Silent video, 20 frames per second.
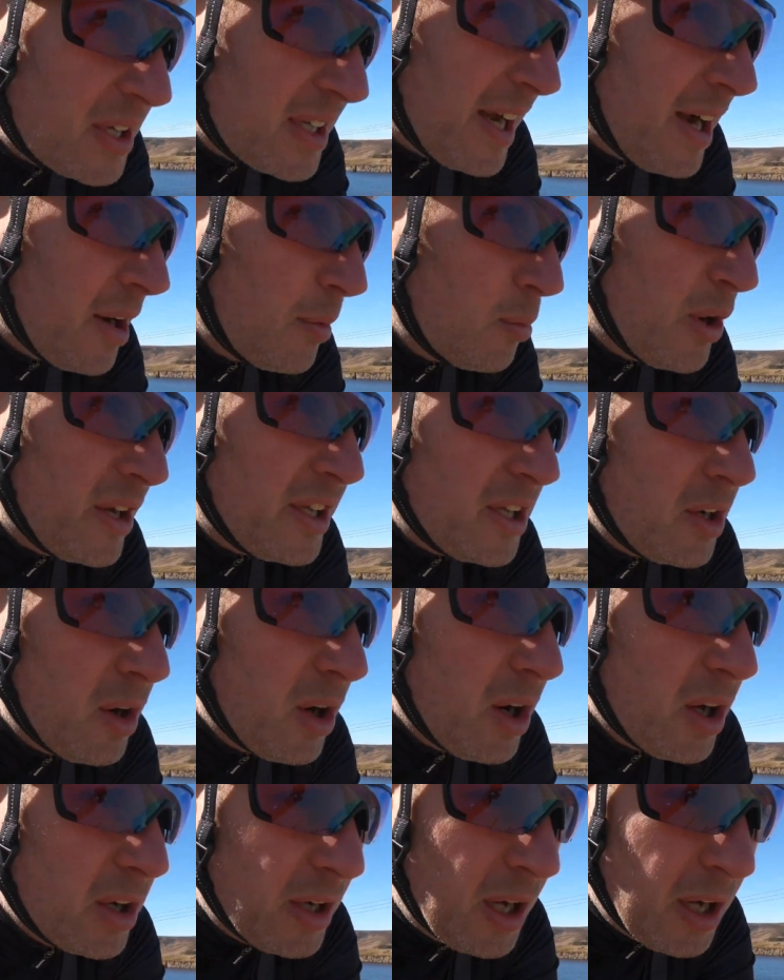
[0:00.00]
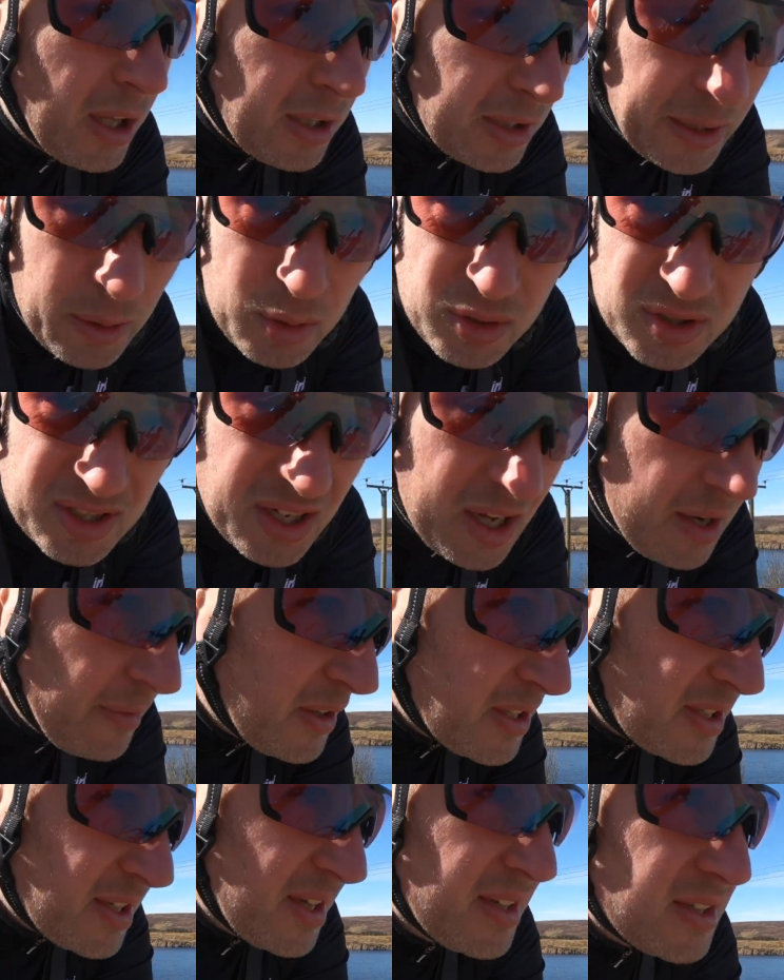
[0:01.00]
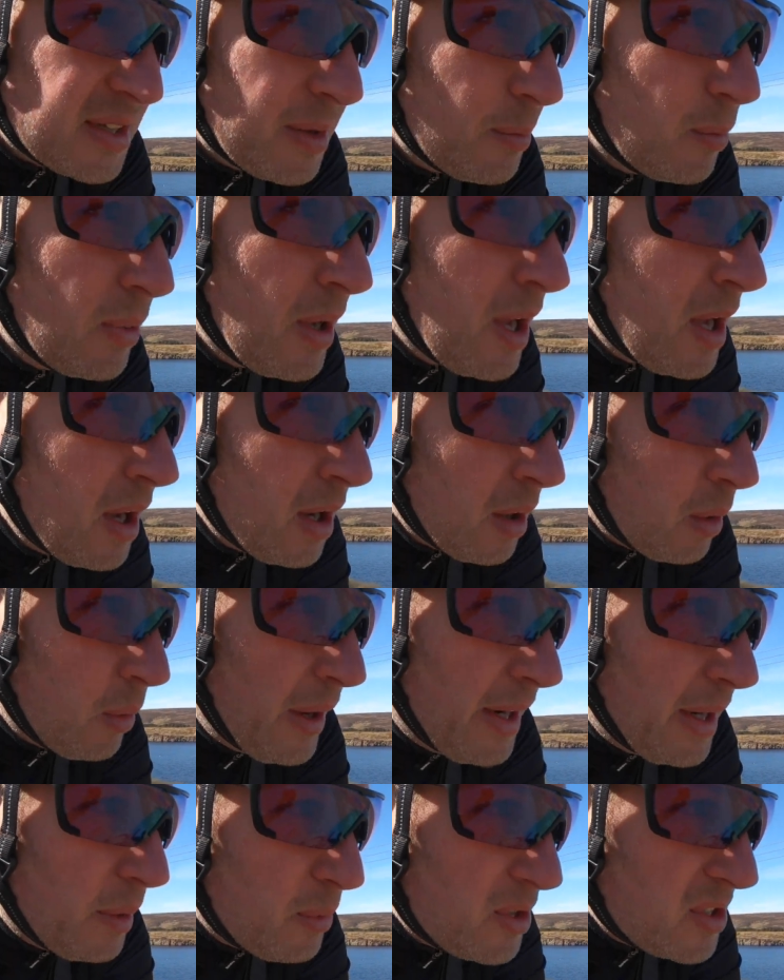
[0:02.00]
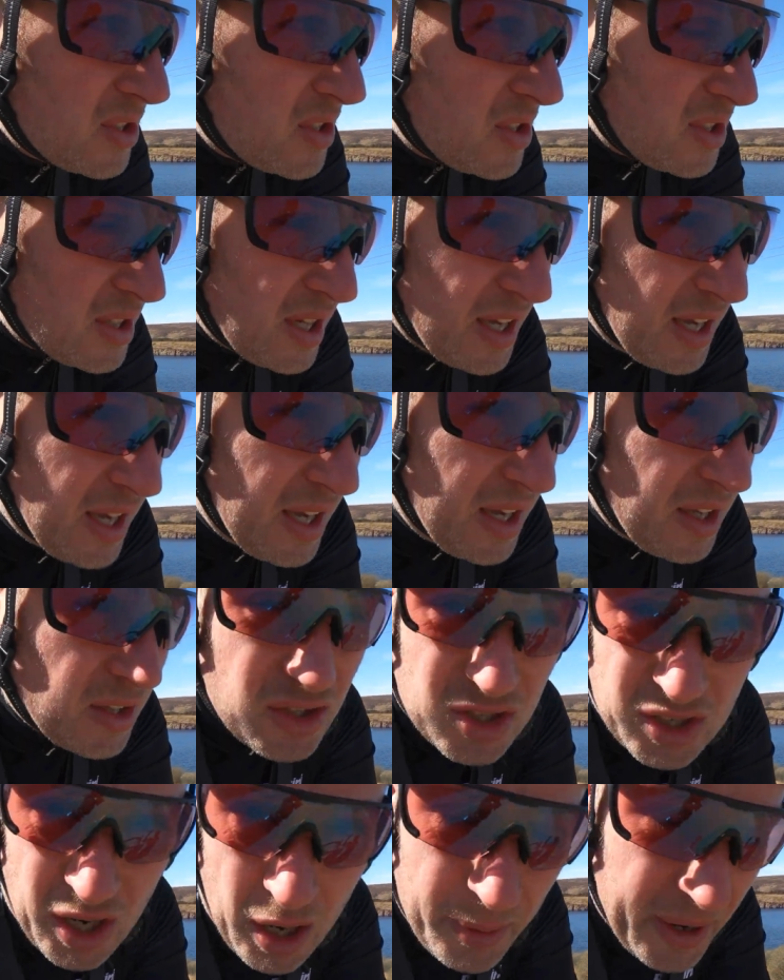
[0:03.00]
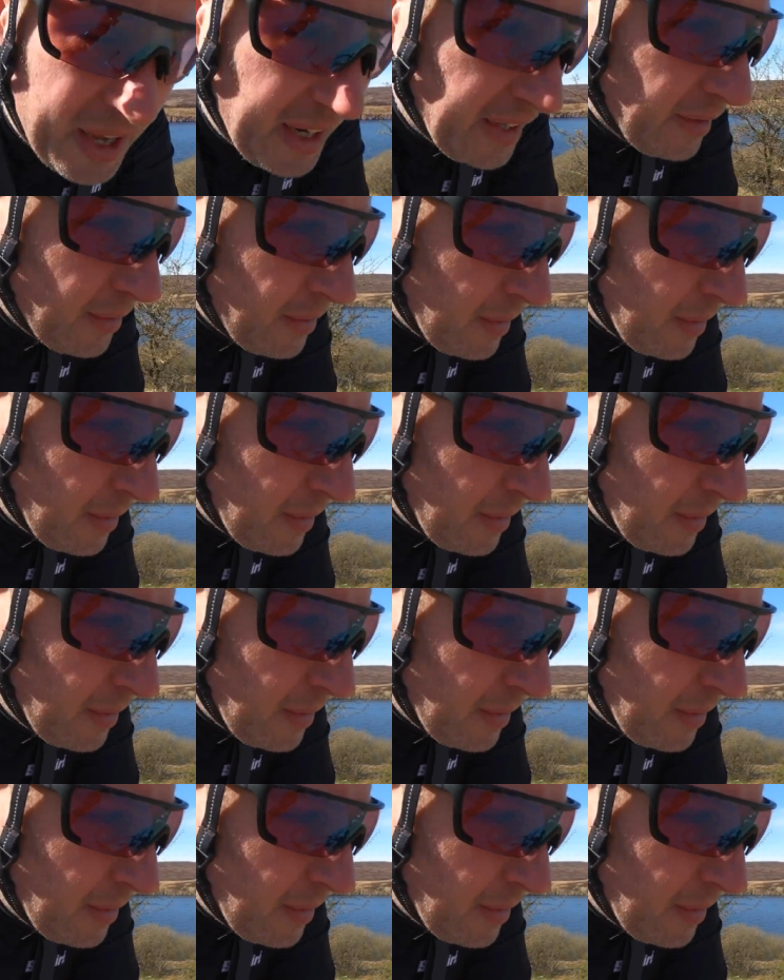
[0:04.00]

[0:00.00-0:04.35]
down when you're on loose surfaces, and when it was snowing,